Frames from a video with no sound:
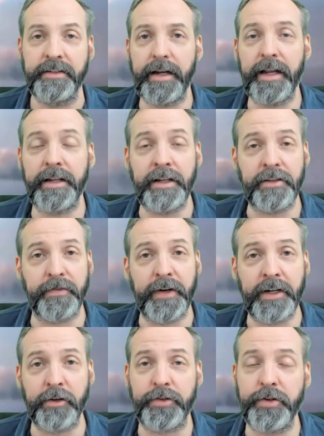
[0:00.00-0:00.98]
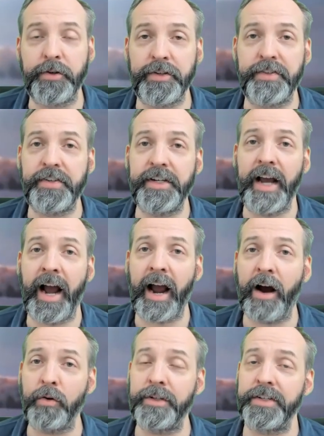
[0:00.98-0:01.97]
In these videos, you can see
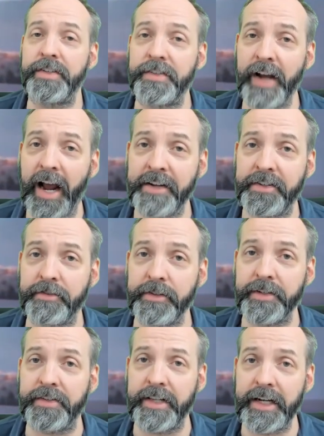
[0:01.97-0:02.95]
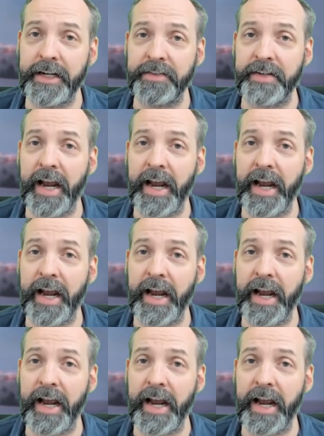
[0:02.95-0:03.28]
how disastrous things